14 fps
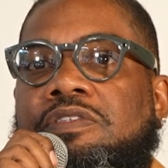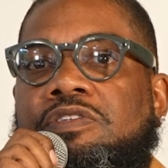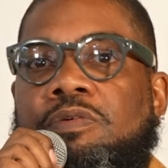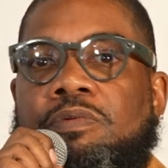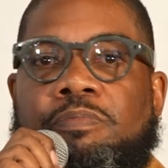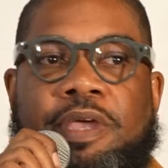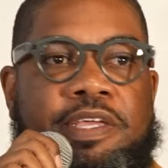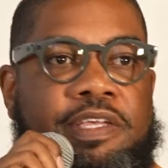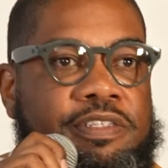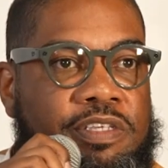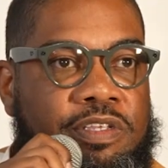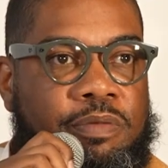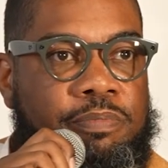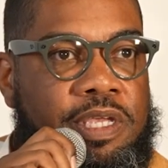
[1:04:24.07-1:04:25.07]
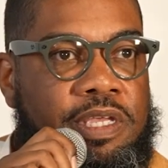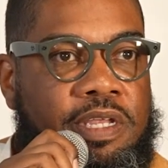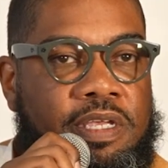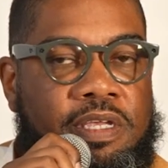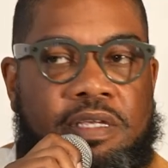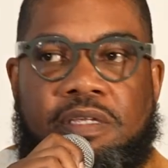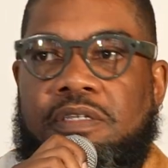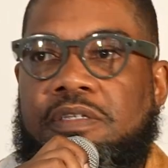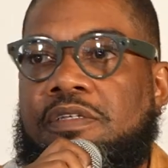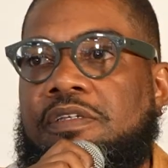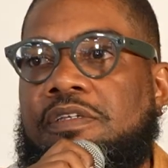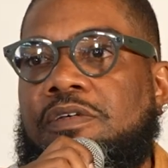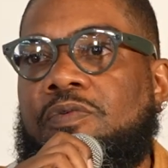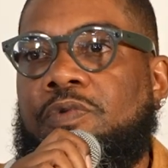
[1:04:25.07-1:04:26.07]
to make it to the meeting
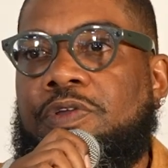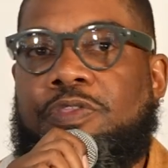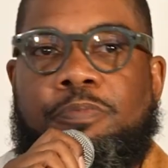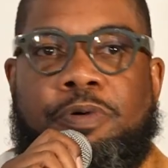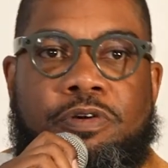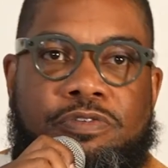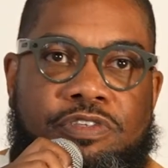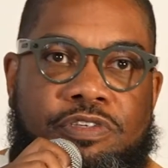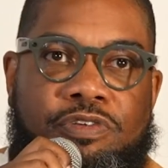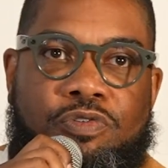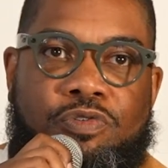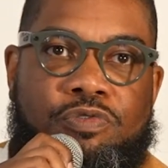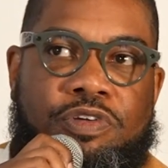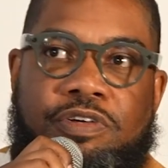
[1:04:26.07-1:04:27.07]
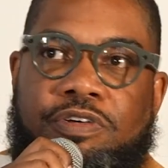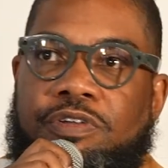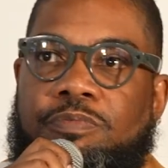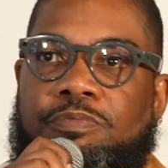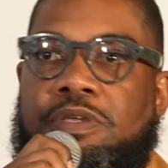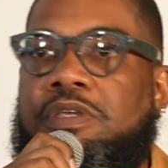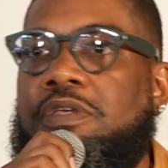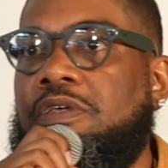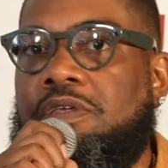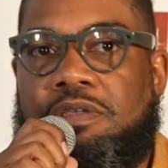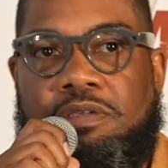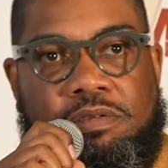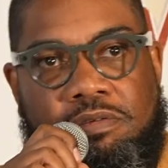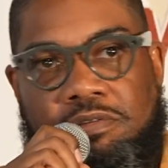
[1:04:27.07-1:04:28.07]
with the person who could
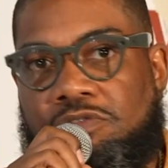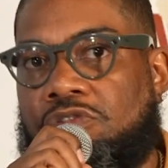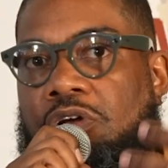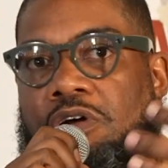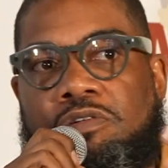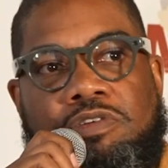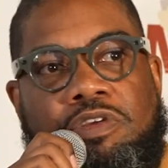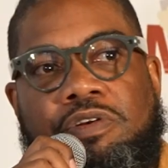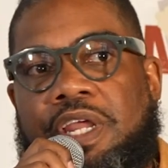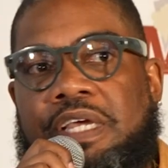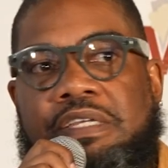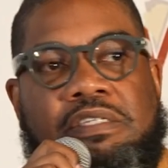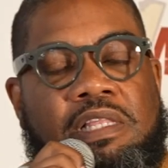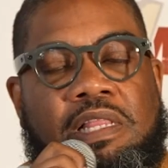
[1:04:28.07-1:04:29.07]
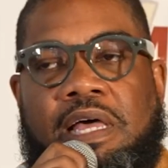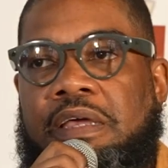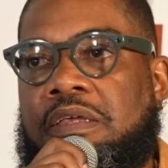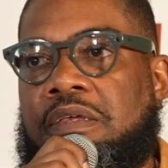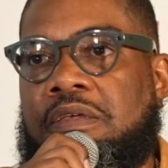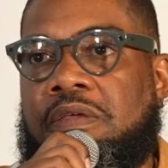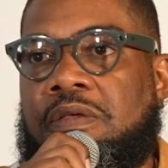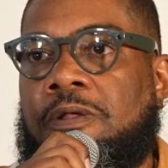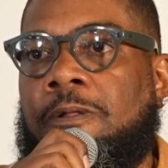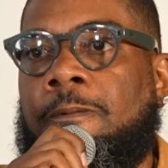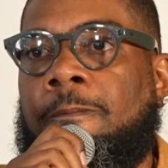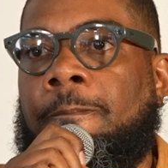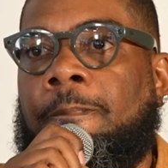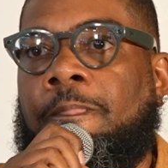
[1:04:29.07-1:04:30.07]
be, you know, your next client,
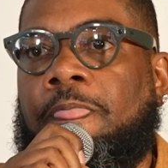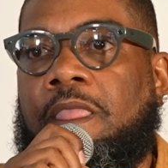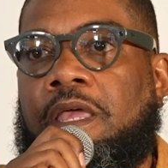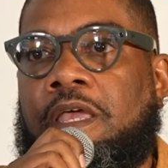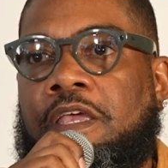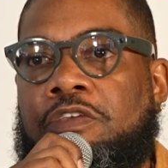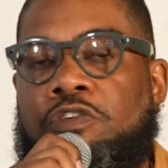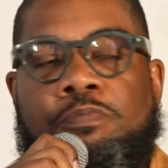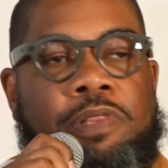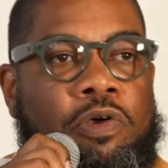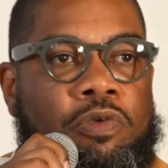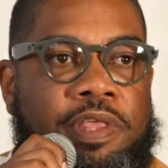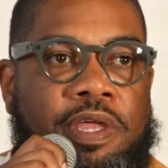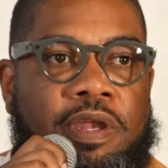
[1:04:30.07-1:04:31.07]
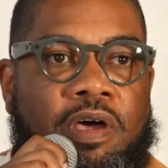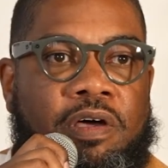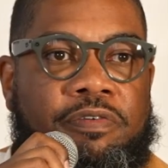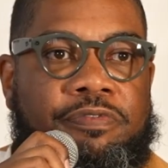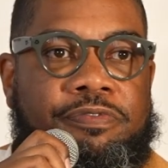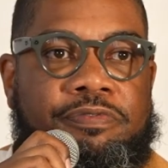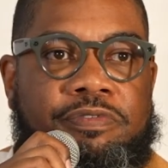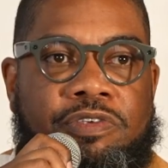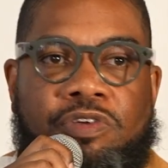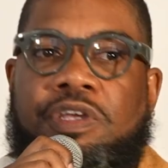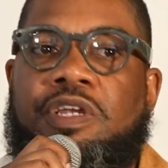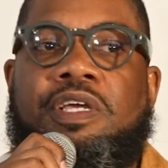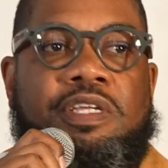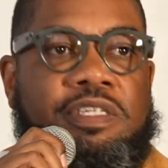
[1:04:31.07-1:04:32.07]
and you blow that off, you're
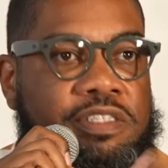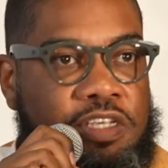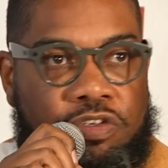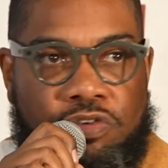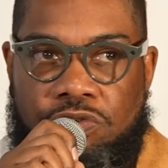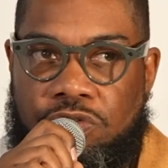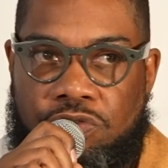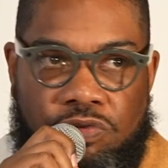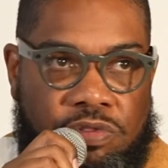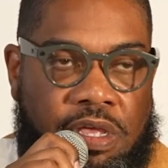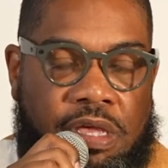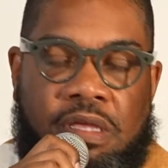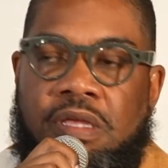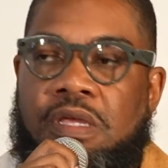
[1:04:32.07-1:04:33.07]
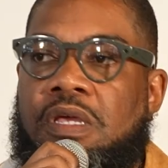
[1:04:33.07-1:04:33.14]
gonna continue to do that.